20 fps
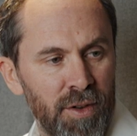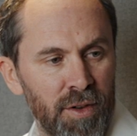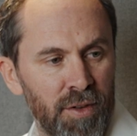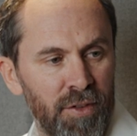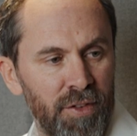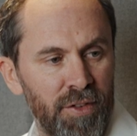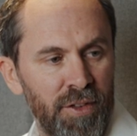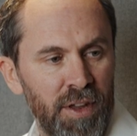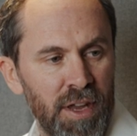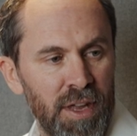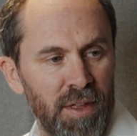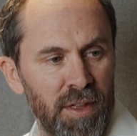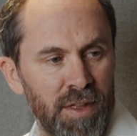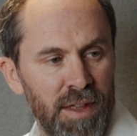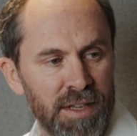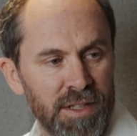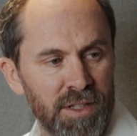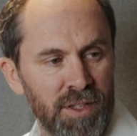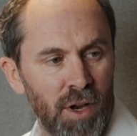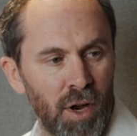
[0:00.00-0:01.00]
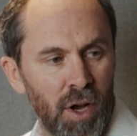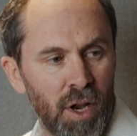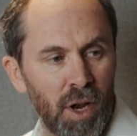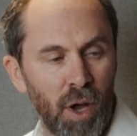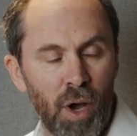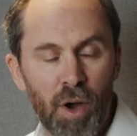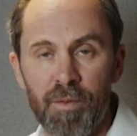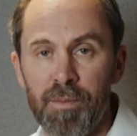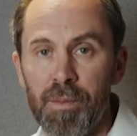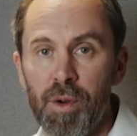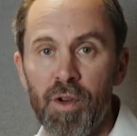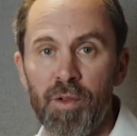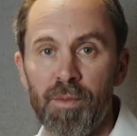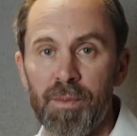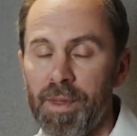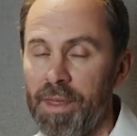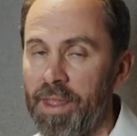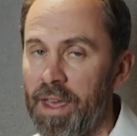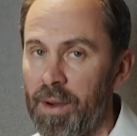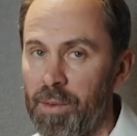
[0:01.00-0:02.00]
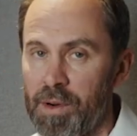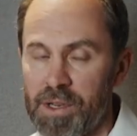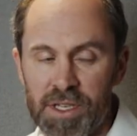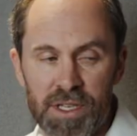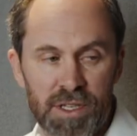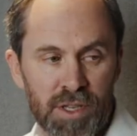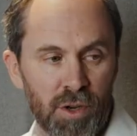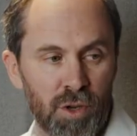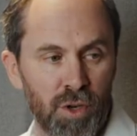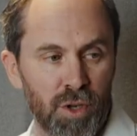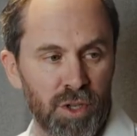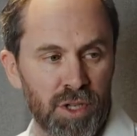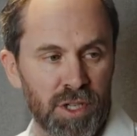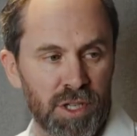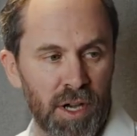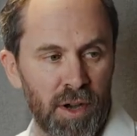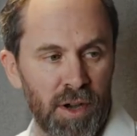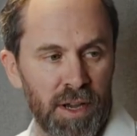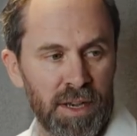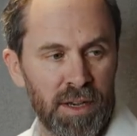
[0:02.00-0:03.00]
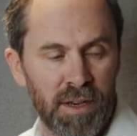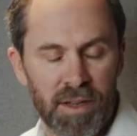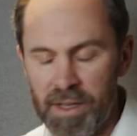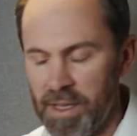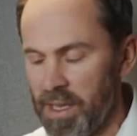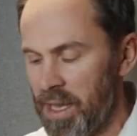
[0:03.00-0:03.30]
You can see that there's not a lot of movement there, which is a good sign.